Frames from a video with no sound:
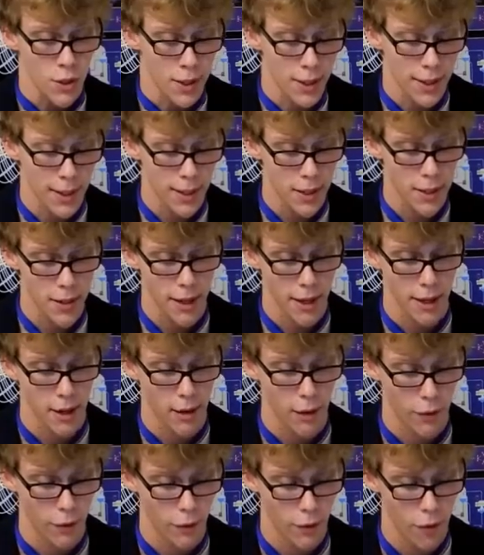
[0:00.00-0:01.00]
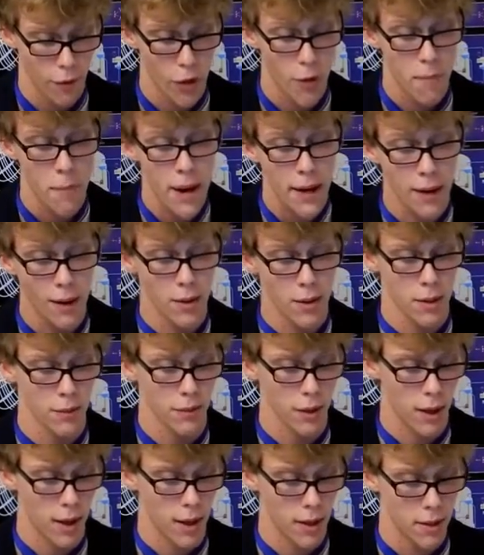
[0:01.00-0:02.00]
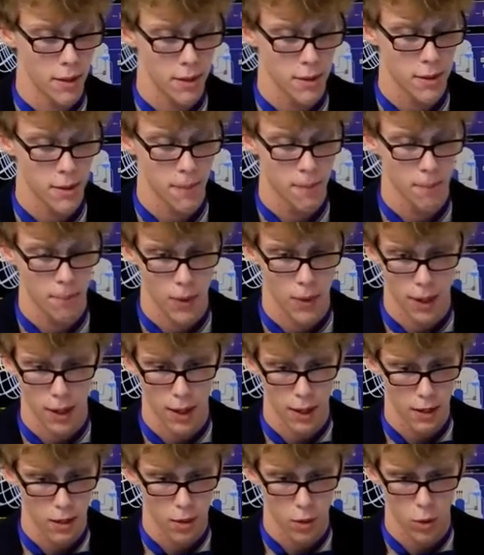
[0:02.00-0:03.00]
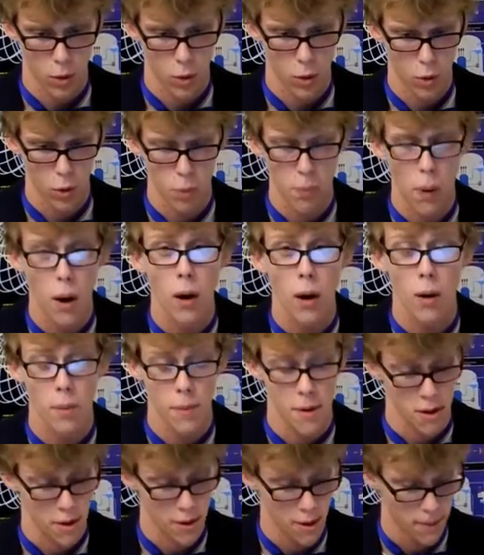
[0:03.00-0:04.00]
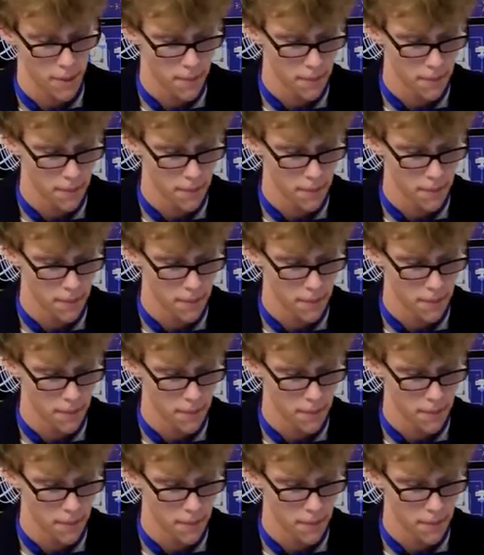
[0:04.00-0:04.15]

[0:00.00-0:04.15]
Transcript: is legislative, the makers of laws, so Parliament.